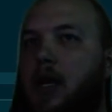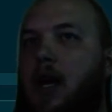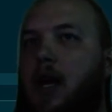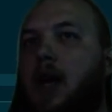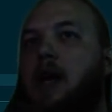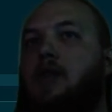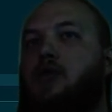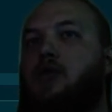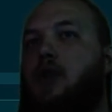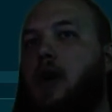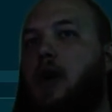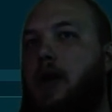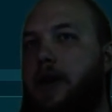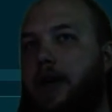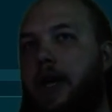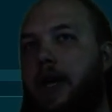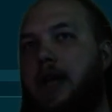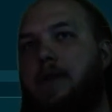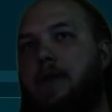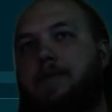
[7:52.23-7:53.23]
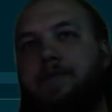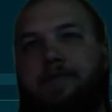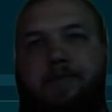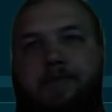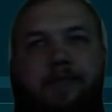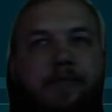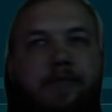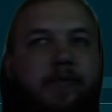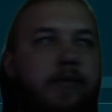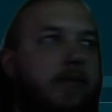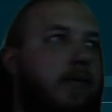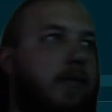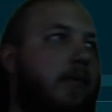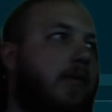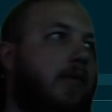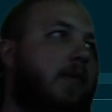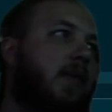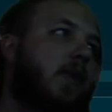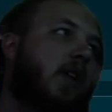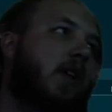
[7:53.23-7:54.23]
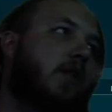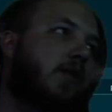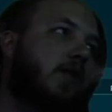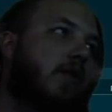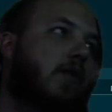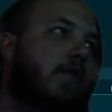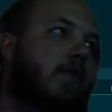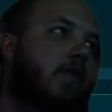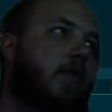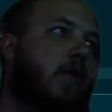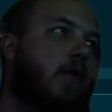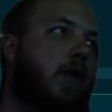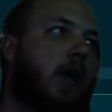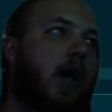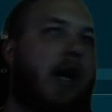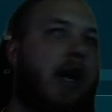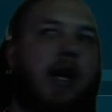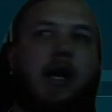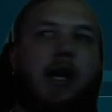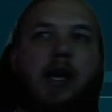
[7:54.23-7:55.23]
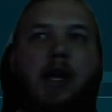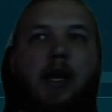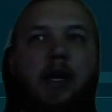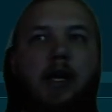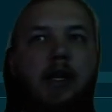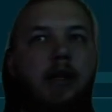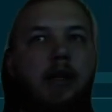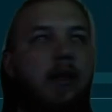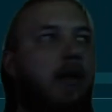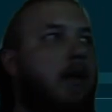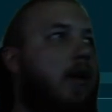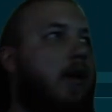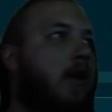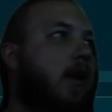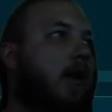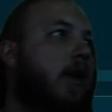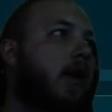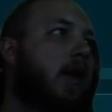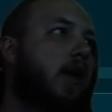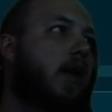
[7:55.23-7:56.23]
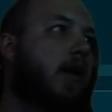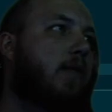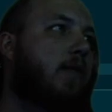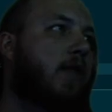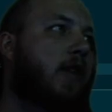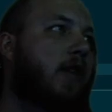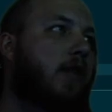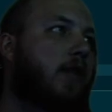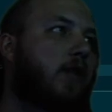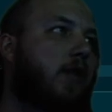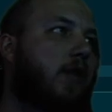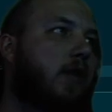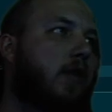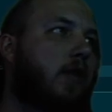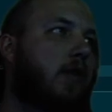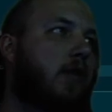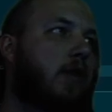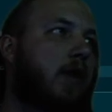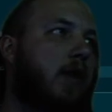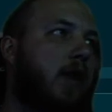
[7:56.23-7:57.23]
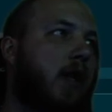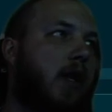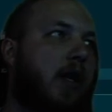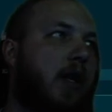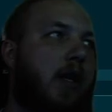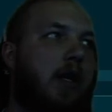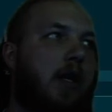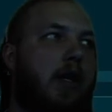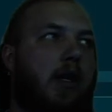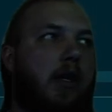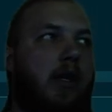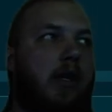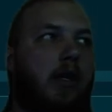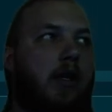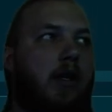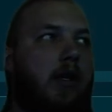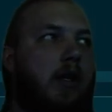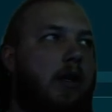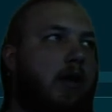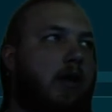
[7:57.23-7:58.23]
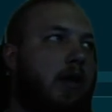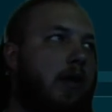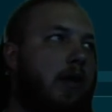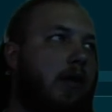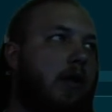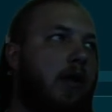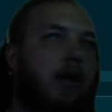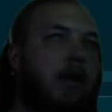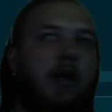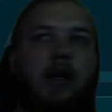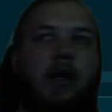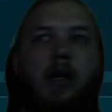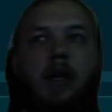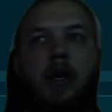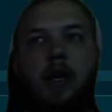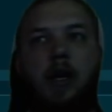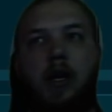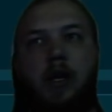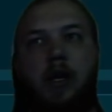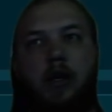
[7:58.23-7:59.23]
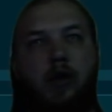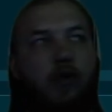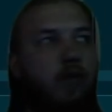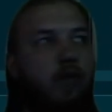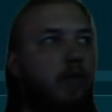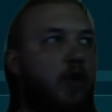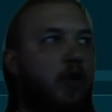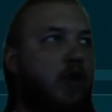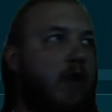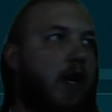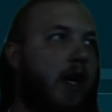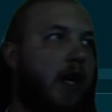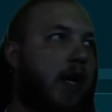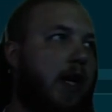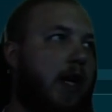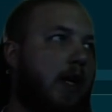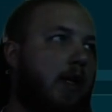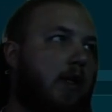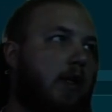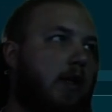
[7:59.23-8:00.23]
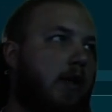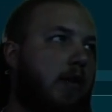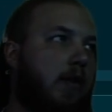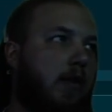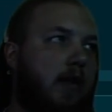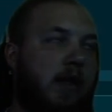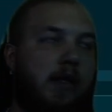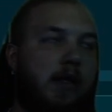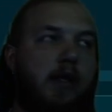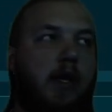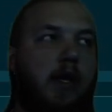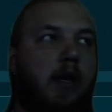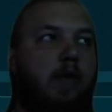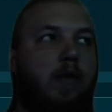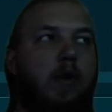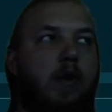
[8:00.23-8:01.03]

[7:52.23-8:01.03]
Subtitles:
and drawing it. So for I image in enumerate, this keyword